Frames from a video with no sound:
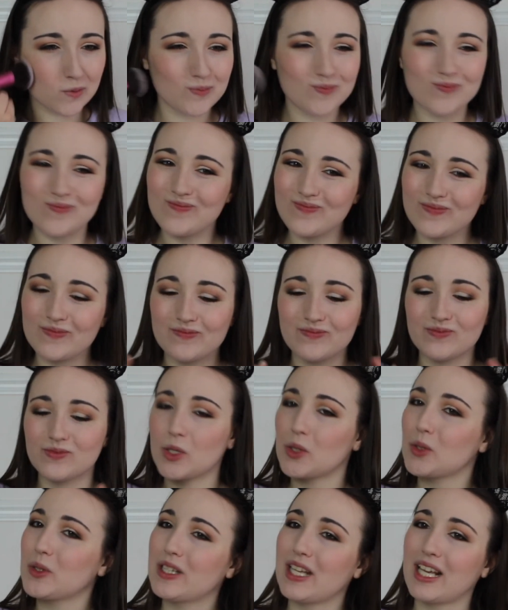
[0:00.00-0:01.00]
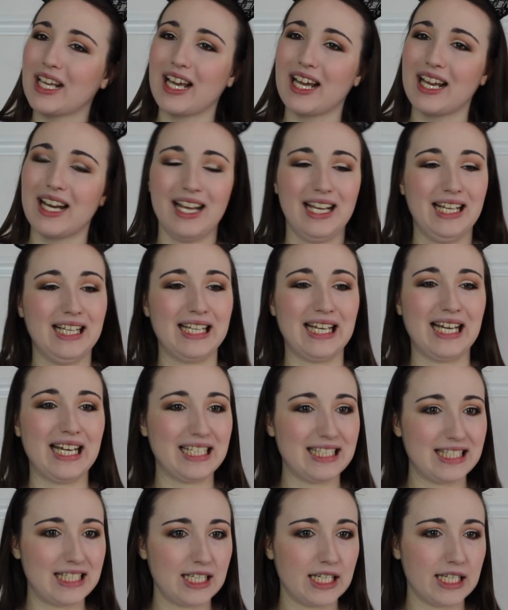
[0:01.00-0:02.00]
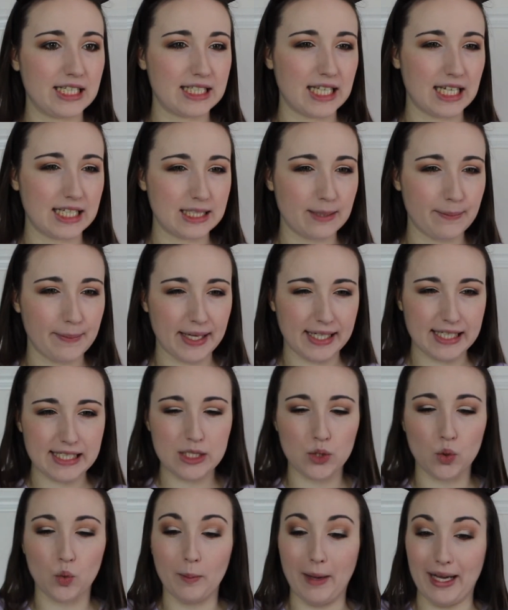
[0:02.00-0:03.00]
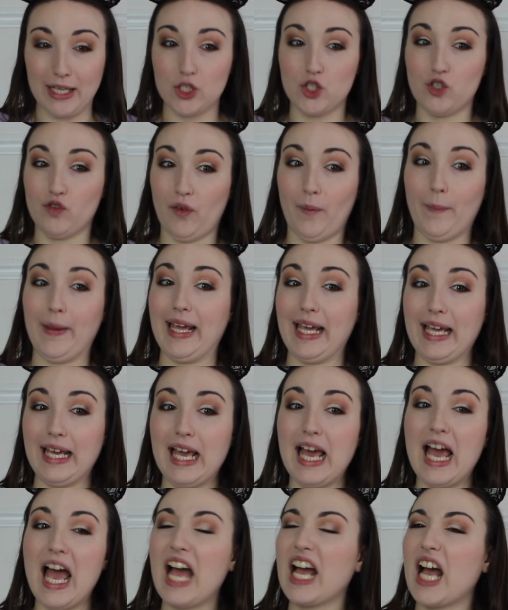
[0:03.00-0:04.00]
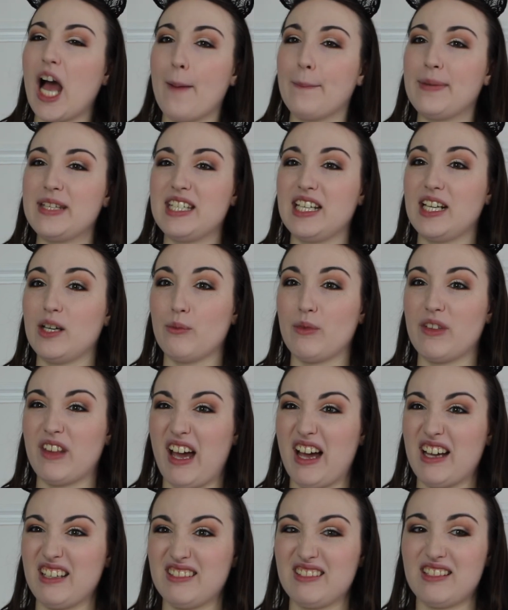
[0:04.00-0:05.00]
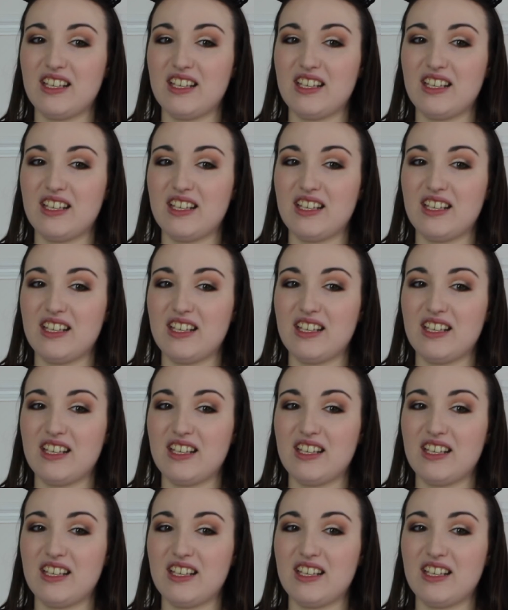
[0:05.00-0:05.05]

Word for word: mm, don't think I like that because that's a bit too much for me. Can't be dealing with that.